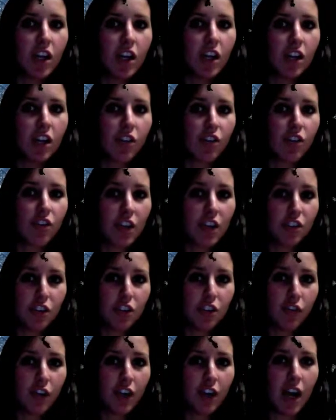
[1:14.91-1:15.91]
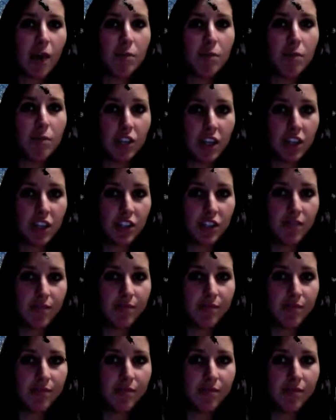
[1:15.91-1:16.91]
crossover, and mutation.
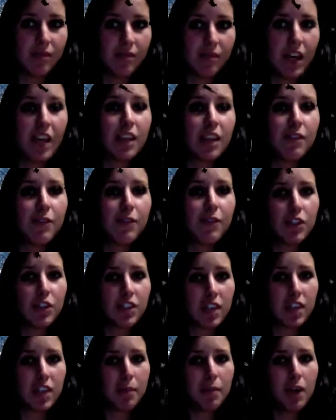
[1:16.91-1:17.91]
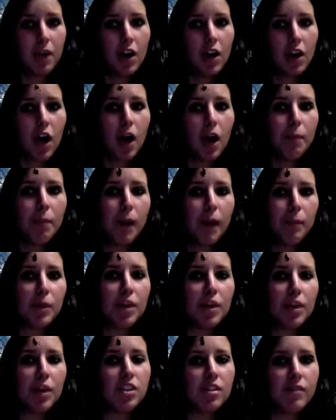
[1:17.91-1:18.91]
In the first step, a
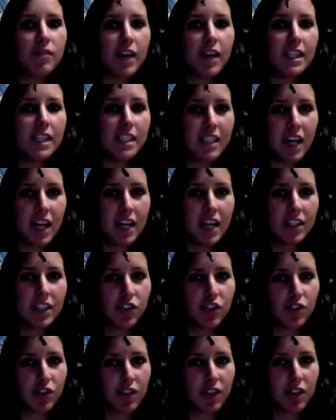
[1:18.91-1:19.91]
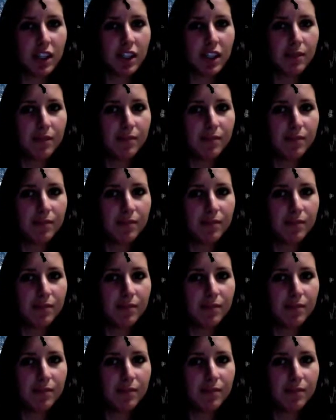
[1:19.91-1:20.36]
population of any size is created.